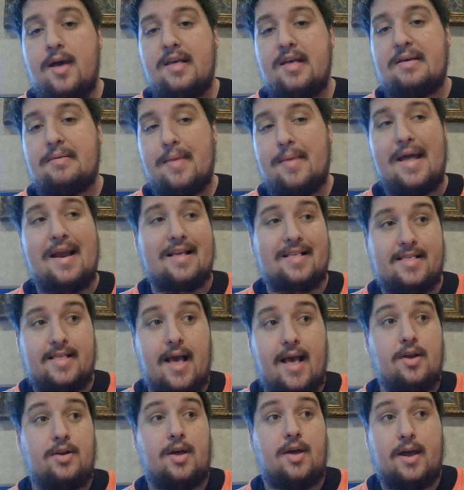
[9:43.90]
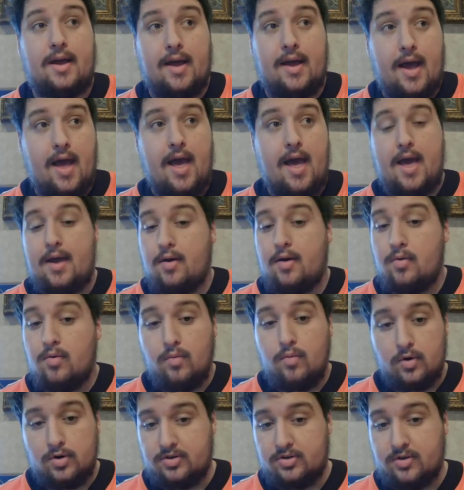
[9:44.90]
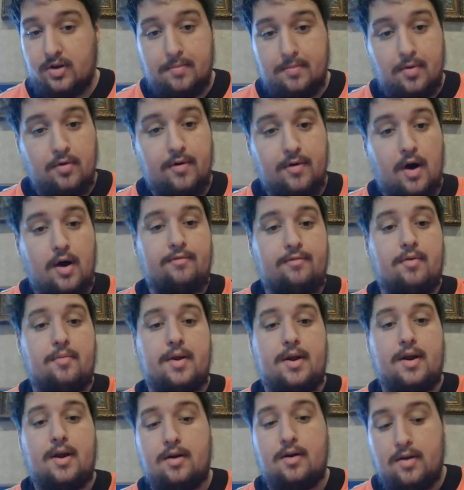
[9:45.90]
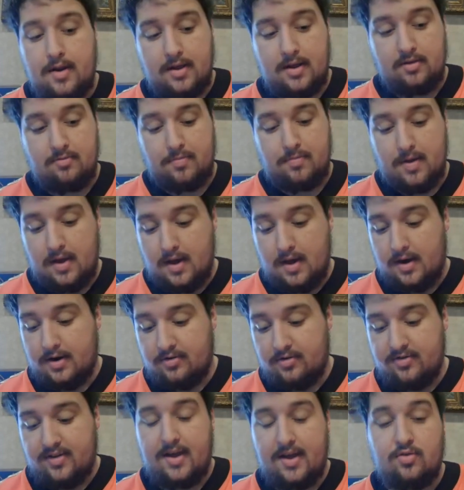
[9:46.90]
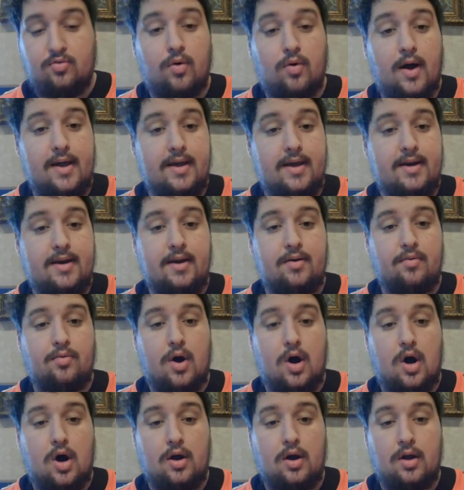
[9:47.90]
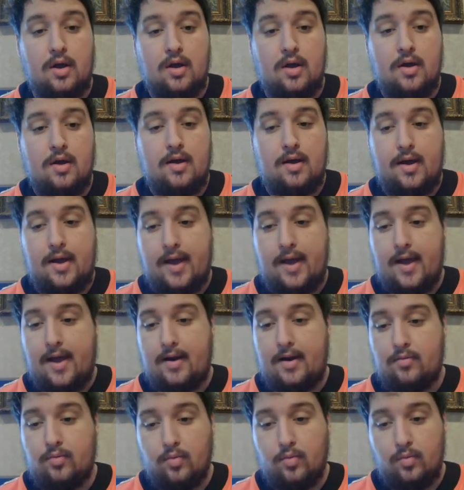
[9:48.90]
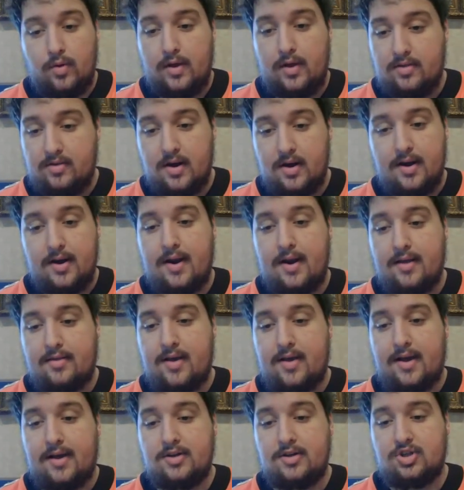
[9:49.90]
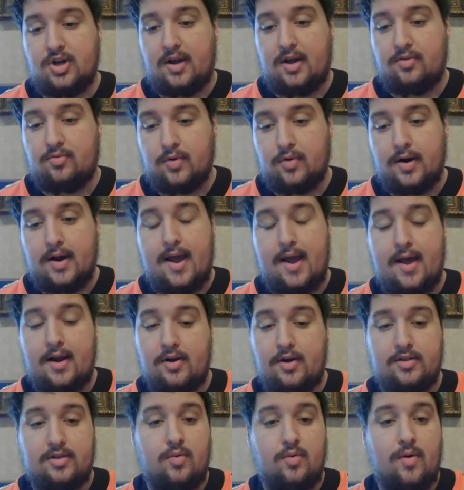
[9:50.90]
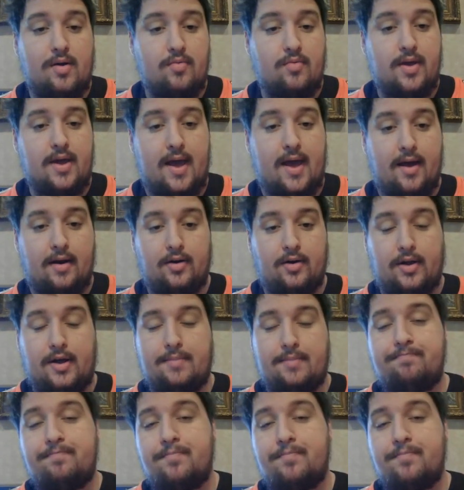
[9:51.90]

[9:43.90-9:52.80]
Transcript: made it sound like, hey, we're just going to move on from here. He understands what he did wrong, and he's going to get a second chance. We're going to handle it the way we handle it.